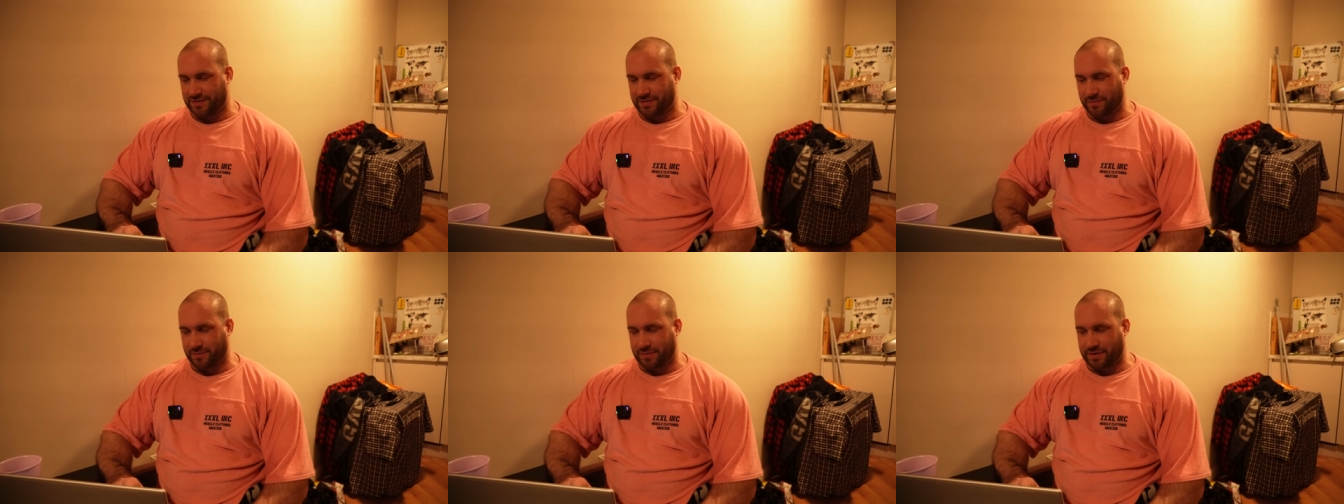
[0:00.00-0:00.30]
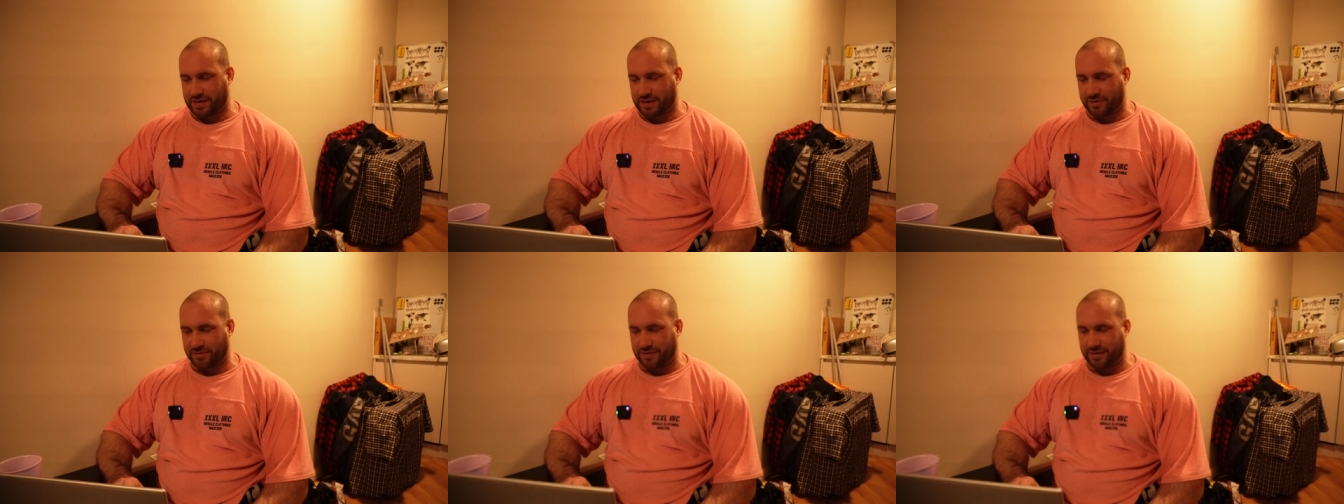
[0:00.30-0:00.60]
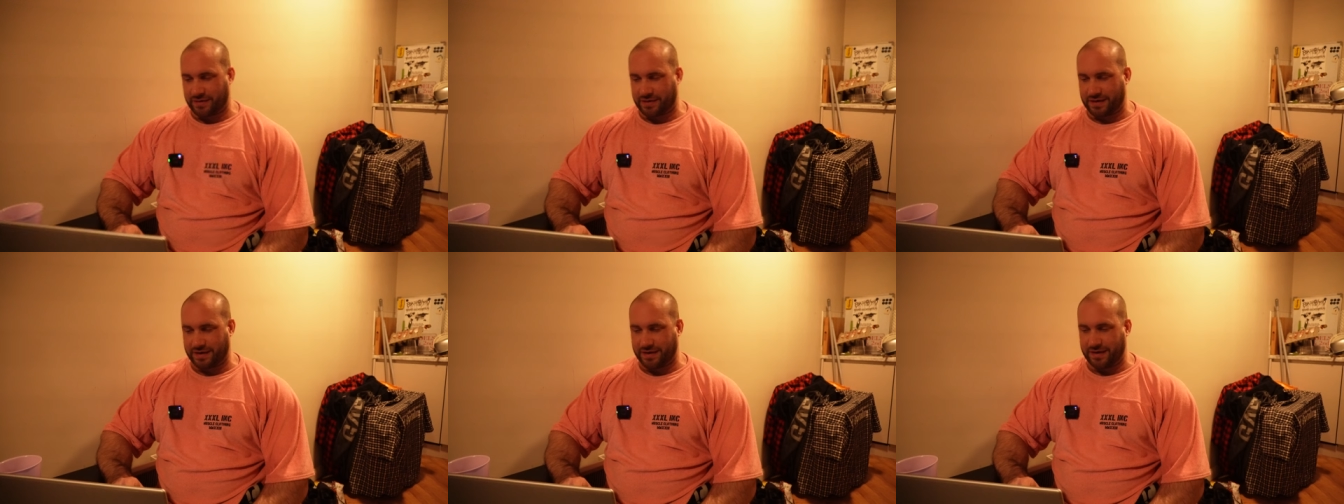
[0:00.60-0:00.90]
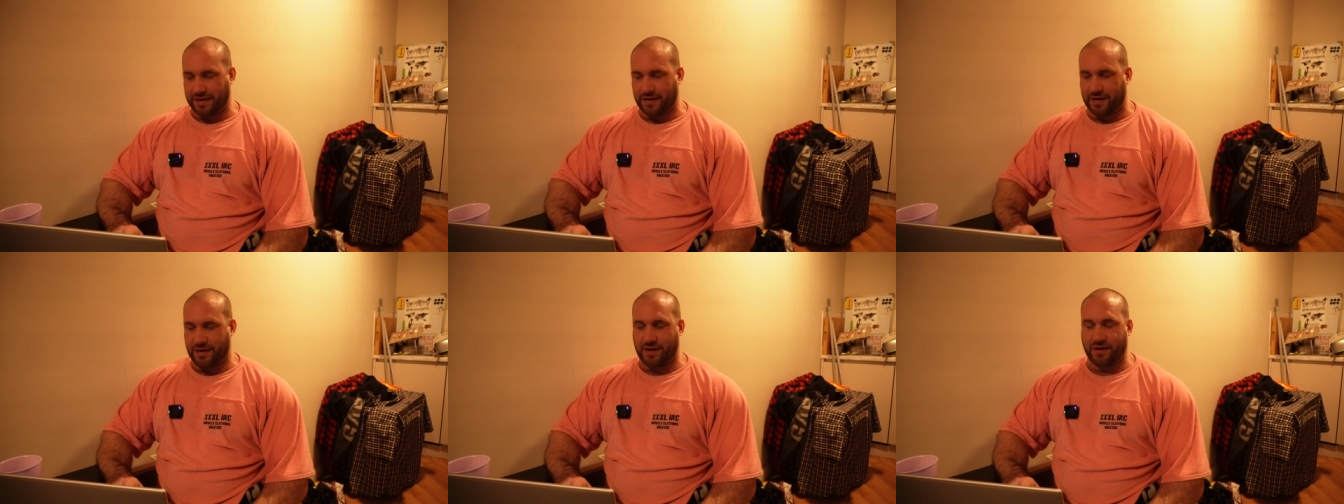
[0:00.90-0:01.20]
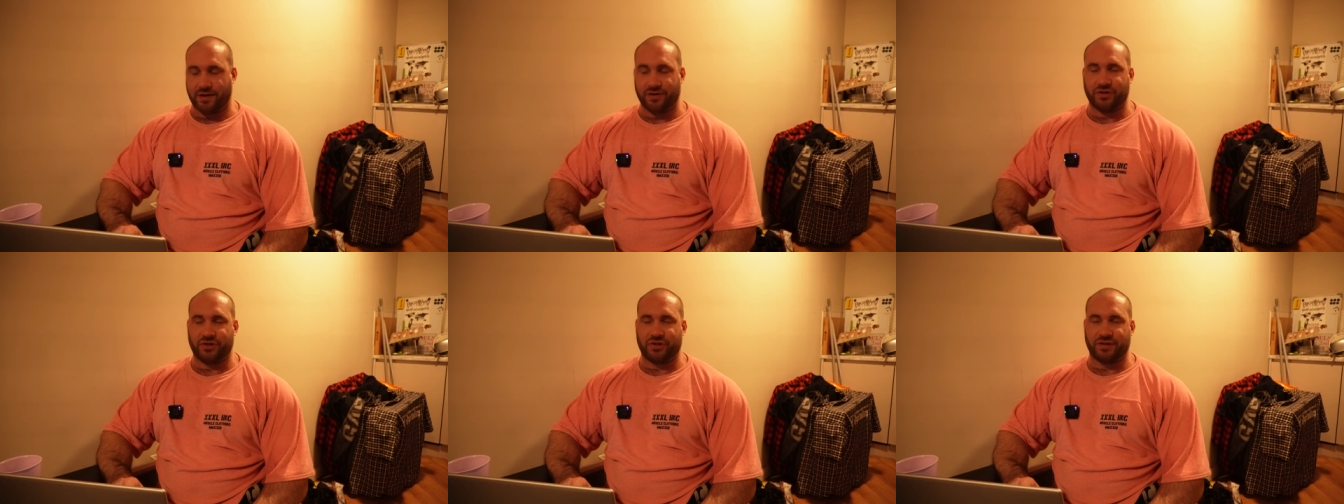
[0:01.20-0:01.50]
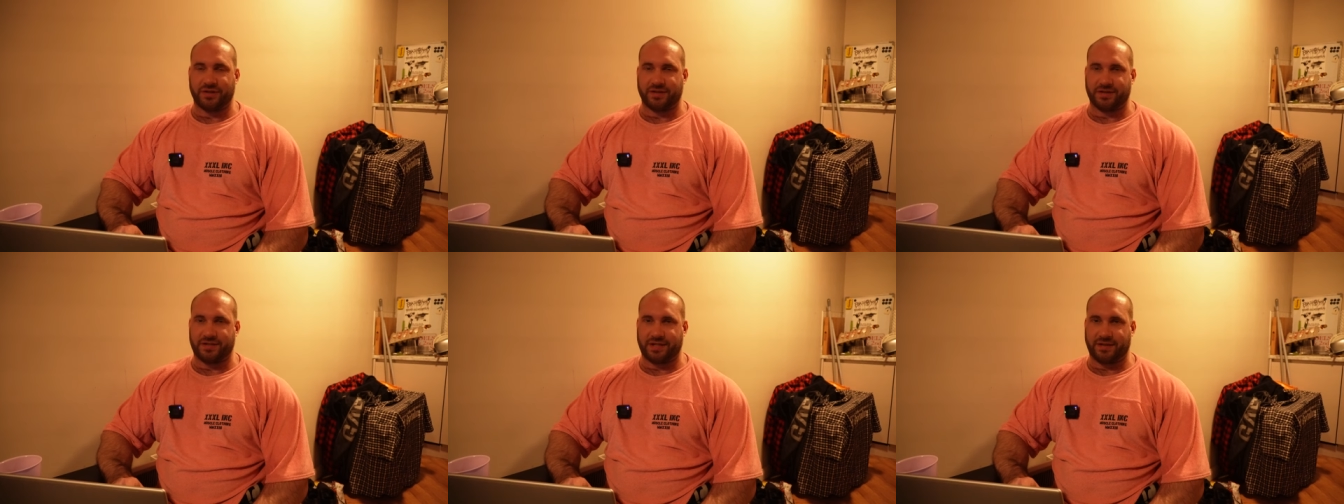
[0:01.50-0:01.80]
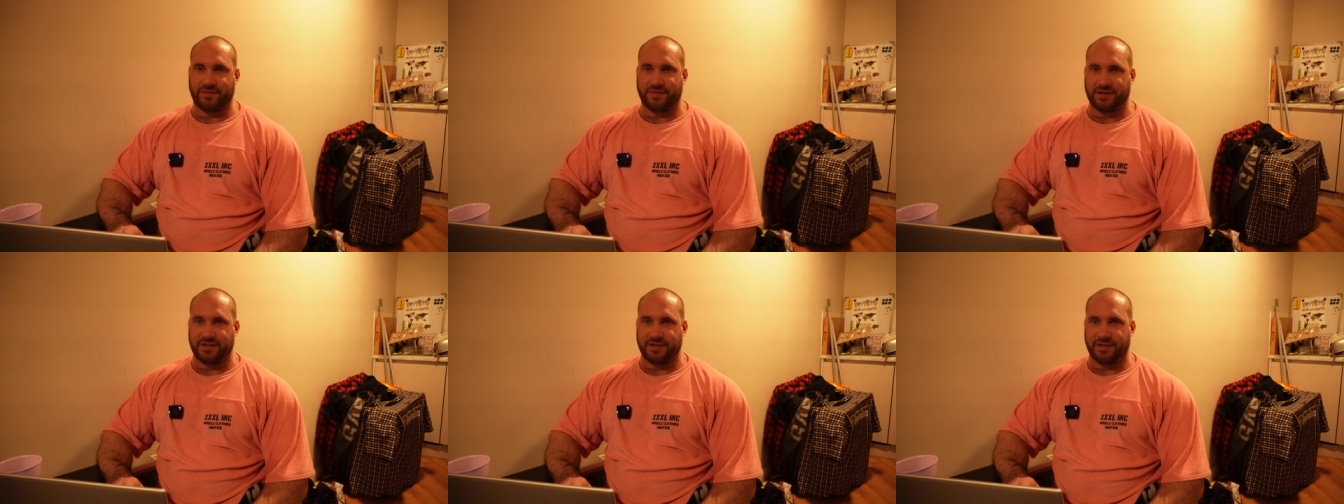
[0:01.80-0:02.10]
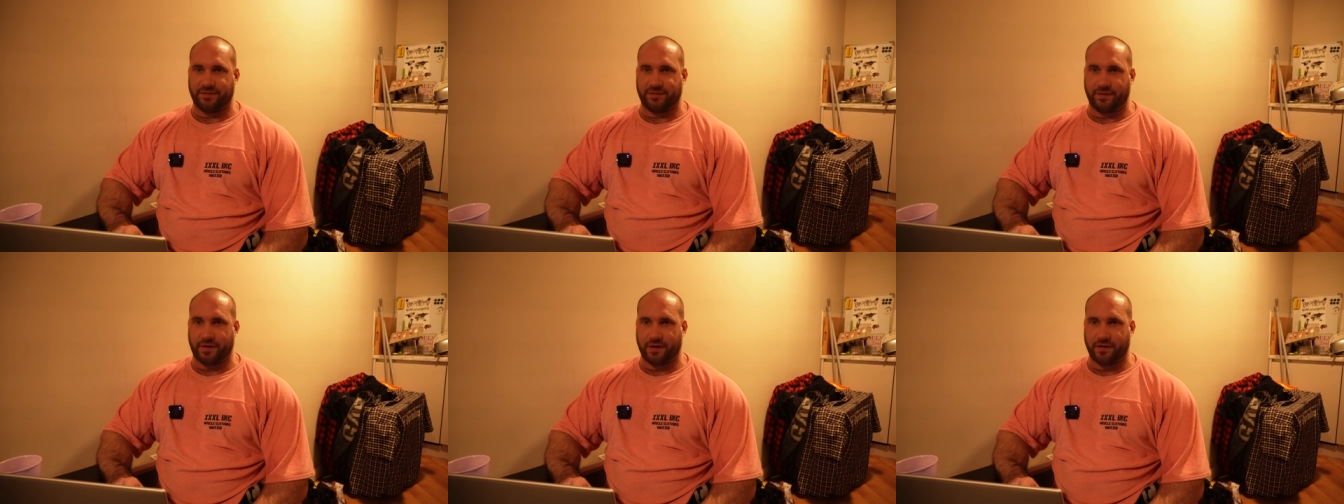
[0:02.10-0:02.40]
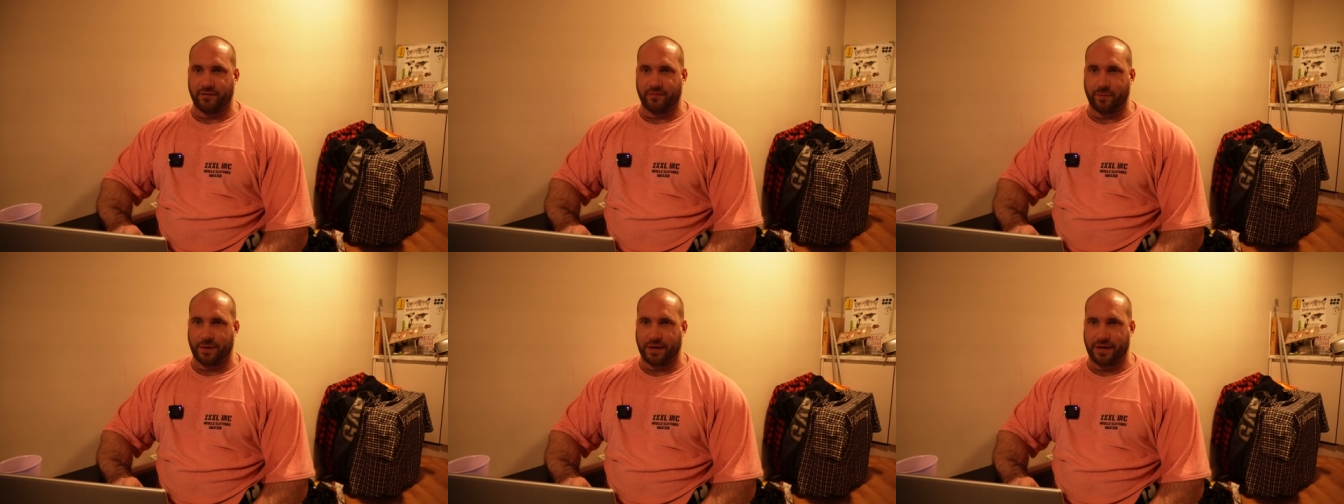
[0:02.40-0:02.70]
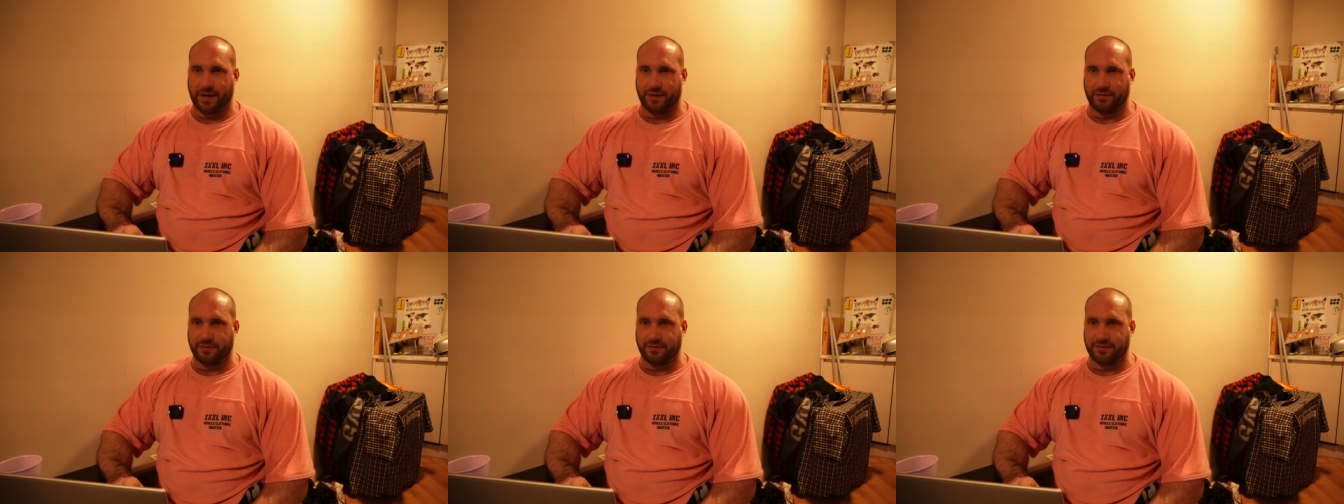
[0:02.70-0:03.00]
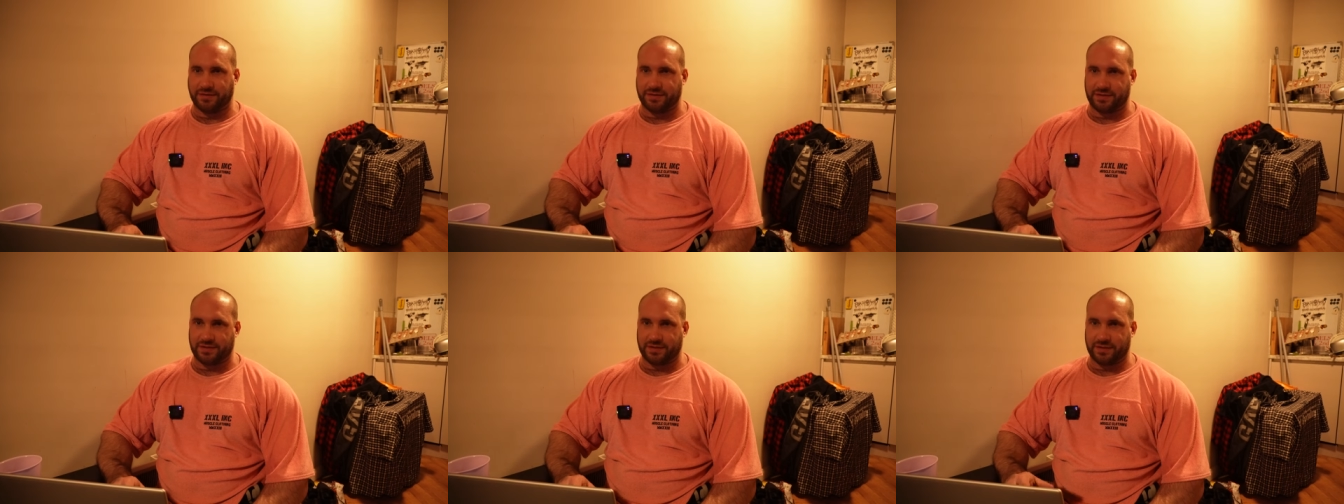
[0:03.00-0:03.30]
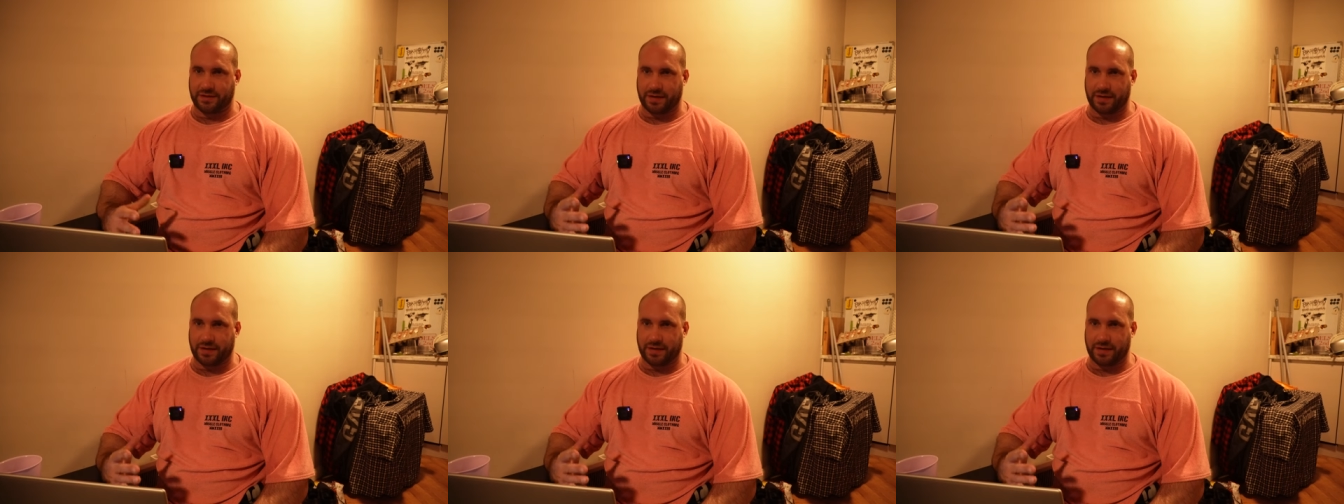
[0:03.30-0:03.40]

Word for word: I'm currently 175 pounds.